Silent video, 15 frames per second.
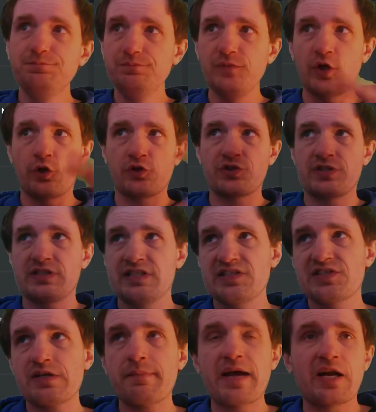You know, there's a
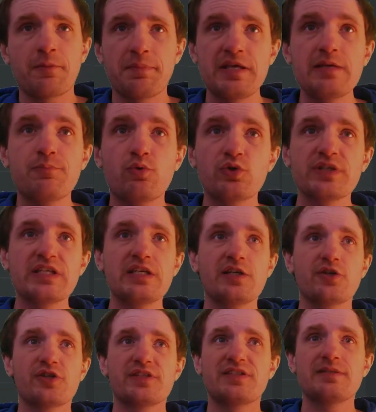decent amount of people in
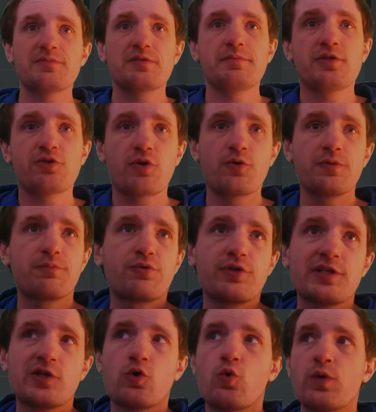here. It seems to be growing
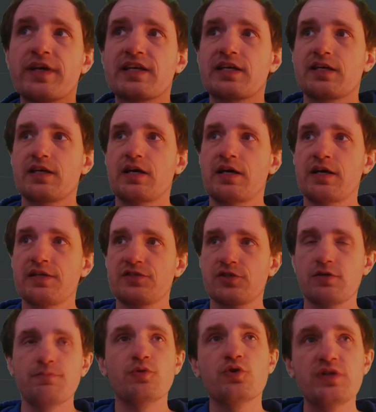pretty quick uh, as a
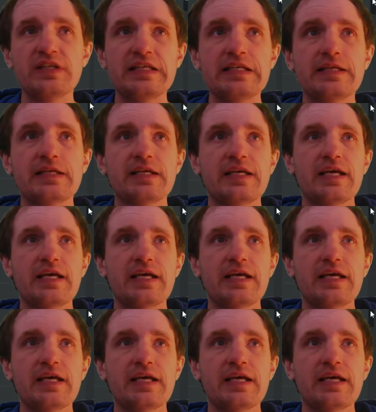community.